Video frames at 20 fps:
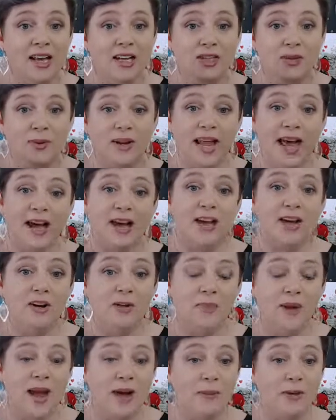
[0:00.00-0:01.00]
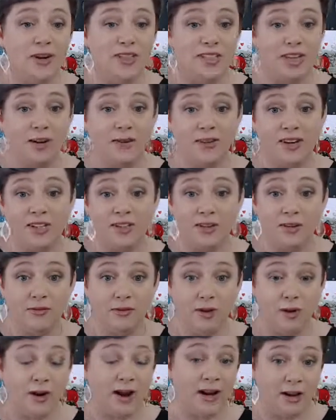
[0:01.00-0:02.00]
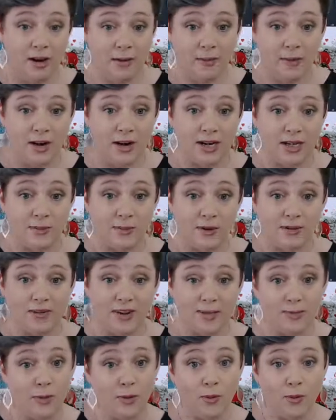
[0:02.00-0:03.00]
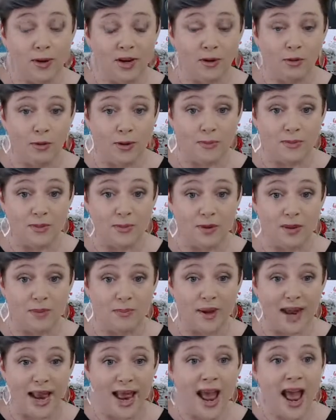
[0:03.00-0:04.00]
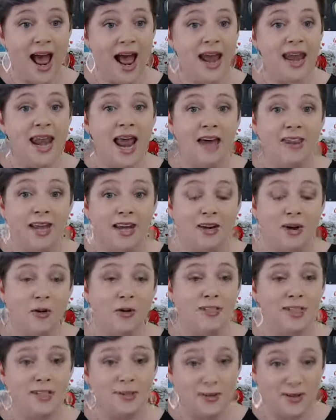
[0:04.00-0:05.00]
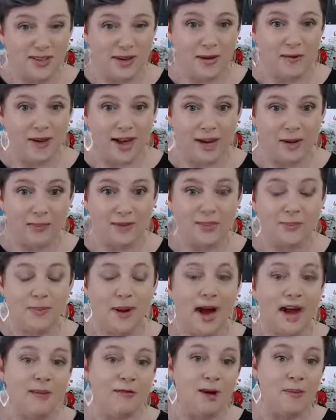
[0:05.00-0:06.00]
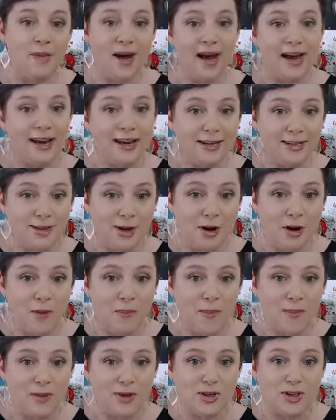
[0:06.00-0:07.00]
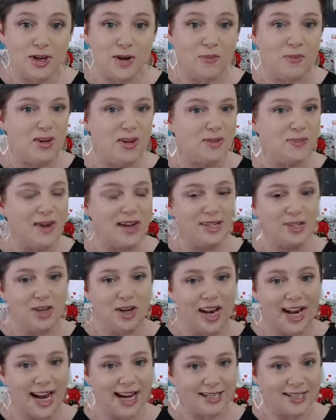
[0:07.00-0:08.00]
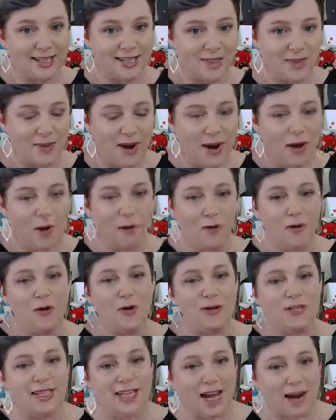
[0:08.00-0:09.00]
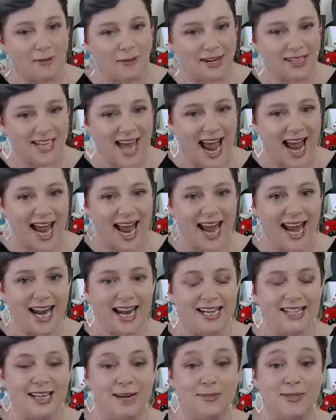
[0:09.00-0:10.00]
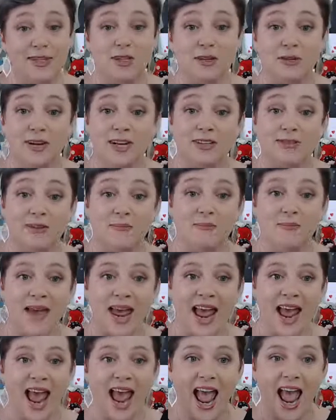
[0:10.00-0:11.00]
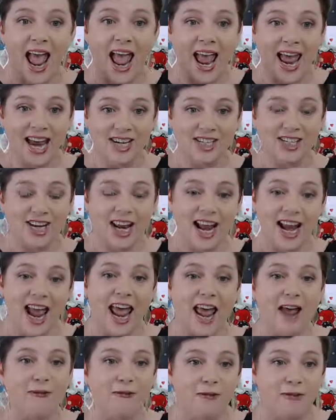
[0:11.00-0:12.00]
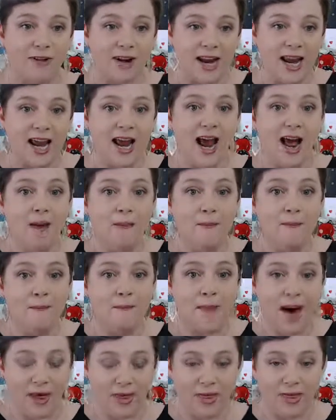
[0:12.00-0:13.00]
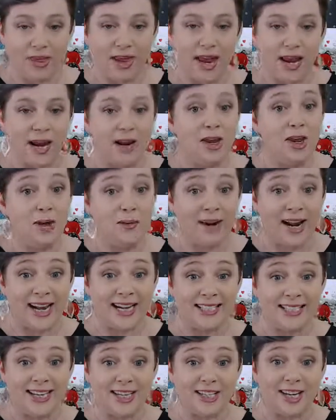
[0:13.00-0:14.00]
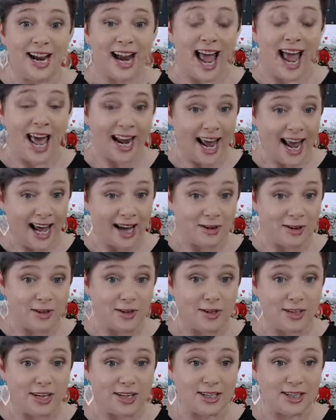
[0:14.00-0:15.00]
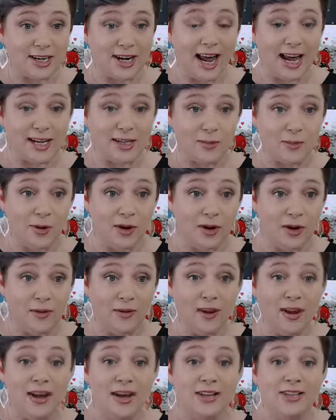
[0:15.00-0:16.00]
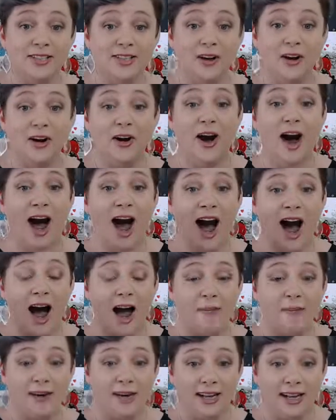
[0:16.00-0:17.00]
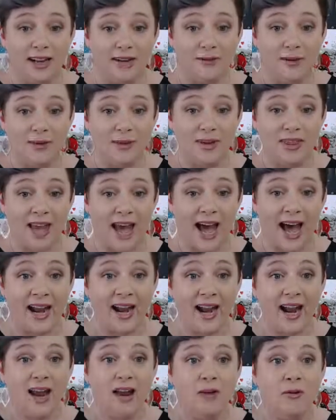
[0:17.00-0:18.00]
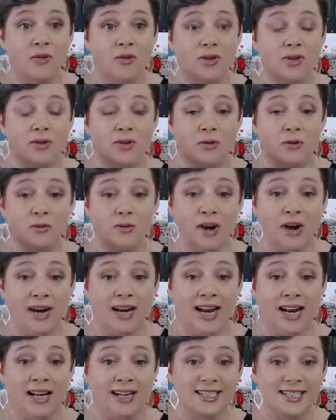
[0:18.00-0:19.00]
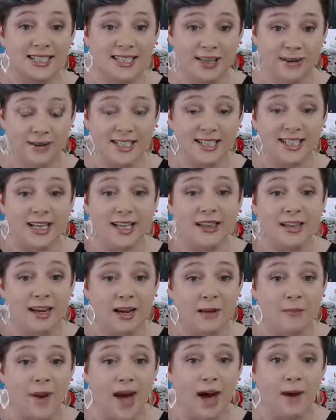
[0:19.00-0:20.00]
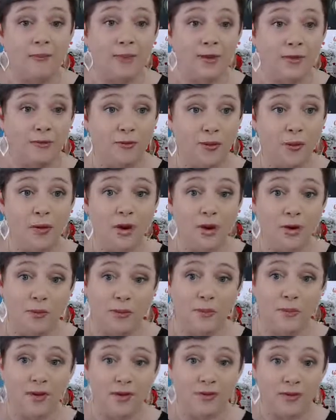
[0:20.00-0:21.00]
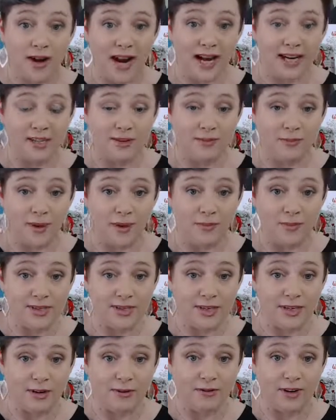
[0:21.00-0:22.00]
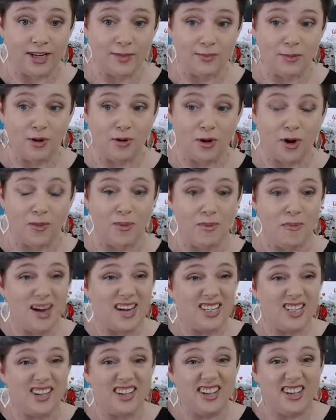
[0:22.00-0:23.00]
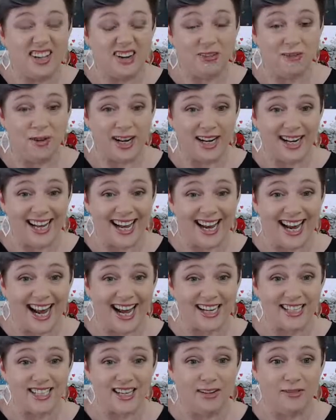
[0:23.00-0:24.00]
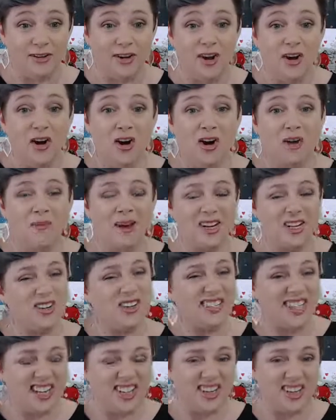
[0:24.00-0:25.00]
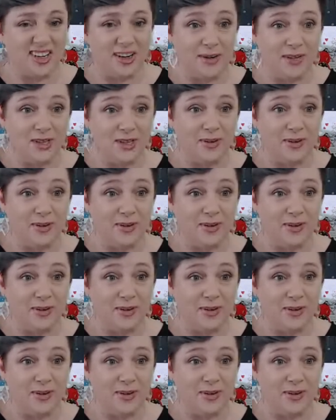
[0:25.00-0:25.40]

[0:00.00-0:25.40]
to allow you to be able to delve into creating communities with Facebook groups with me. Now, that course is also available as part of our Marketing Circle membership, which means you get access to my whole course libraries and getting tips and tricks from me each and every month in a Q&A session and a how-to session as well. So I'm going to leave you with that. Really seriously think about before you remove inactive members in your Facebook group, and make sure that they're really inactive, or make sure it's actually going to be